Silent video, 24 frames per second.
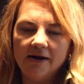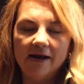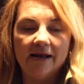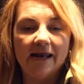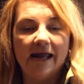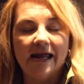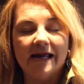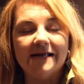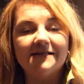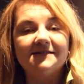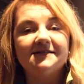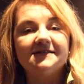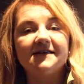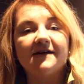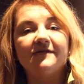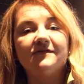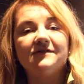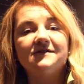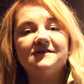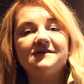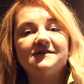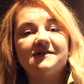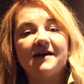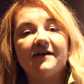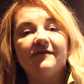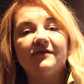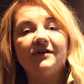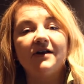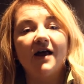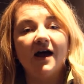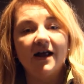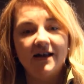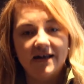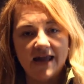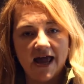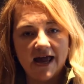at
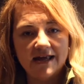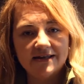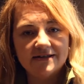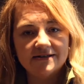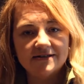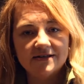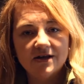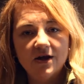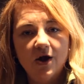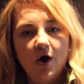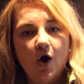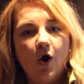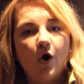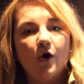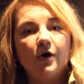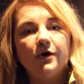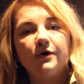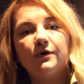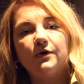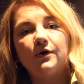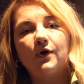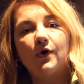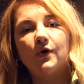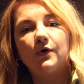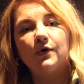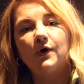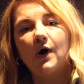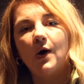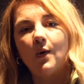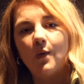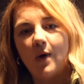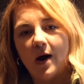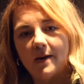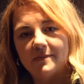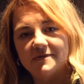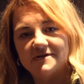877-ANNETTE, or you can go to our
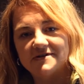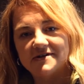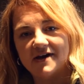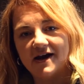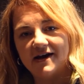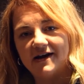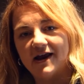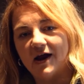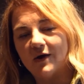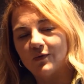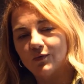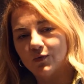website at